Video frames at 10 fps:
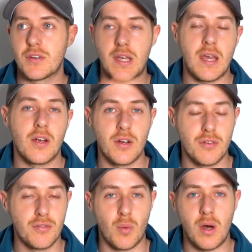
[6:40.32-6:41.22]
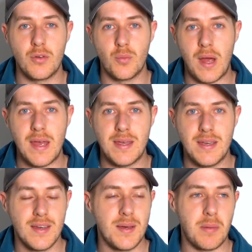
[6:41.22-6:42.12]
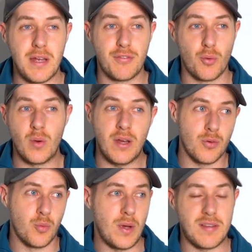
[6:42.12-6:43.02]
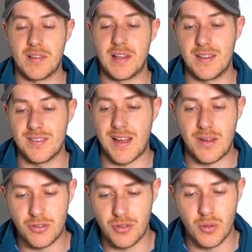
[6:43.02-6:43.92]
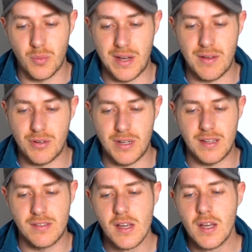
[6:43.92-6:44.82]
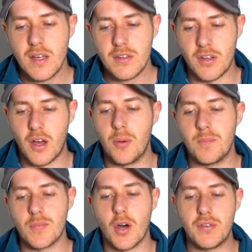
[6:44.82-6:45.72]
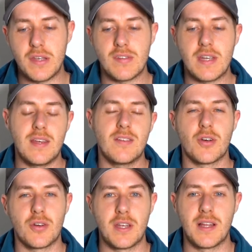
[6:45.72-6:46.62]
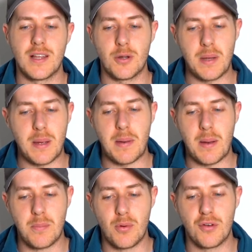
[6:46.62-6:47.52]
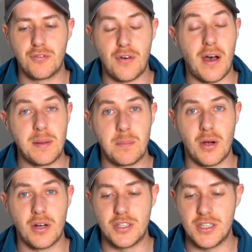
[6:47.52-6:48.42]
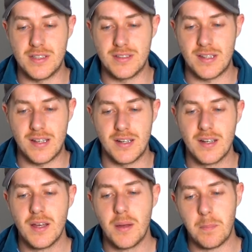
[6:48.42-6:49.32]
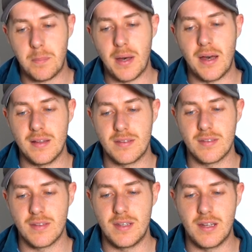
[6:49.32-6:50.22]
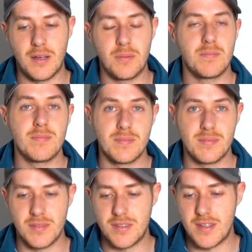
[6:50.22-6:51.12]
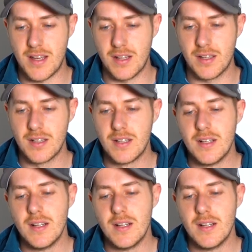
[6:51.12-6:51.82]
curve one way, might have a weird whistling sound to it, whatever it is. So obviously he's talking a little bit about more fine margins here, but you know, Still